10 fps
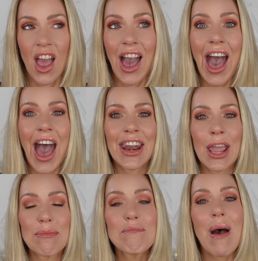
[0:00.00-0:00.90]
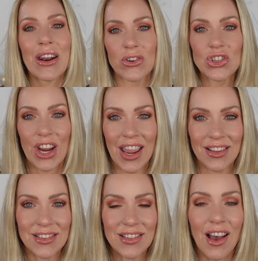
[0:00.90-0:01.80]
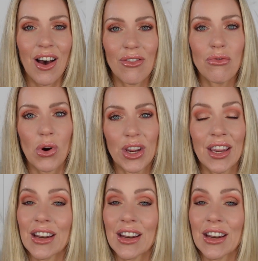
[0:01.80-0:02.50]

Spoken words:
had a better chance of working.